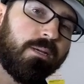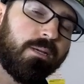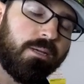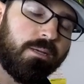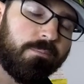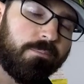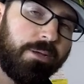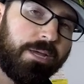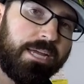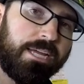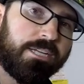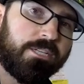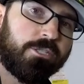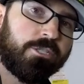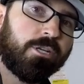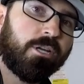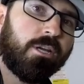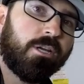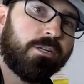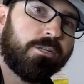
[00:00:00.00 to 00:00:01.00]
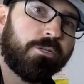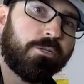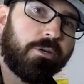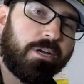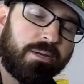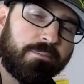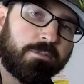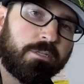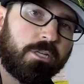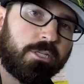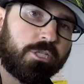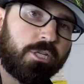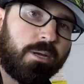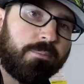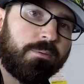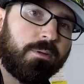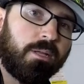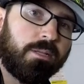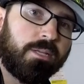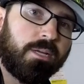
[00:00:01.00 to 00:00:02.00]
and page, do your Amazon
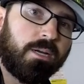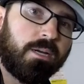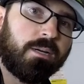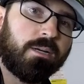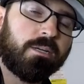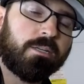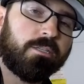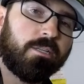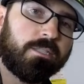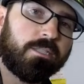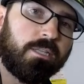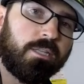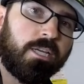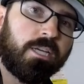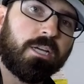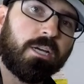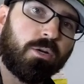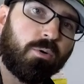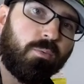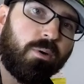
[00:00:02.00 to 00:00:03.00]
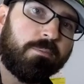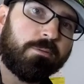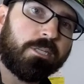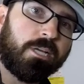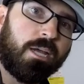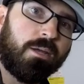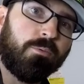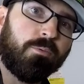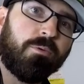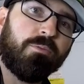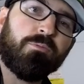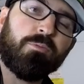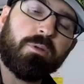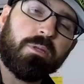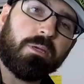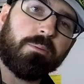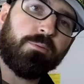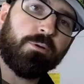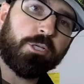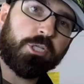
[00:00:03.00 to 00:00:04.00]
shopping on there. Click the link on our website. We
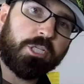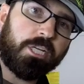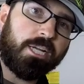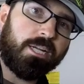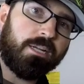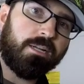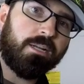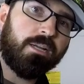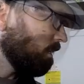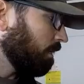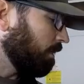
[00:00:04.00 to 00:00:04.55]
really appreciate it.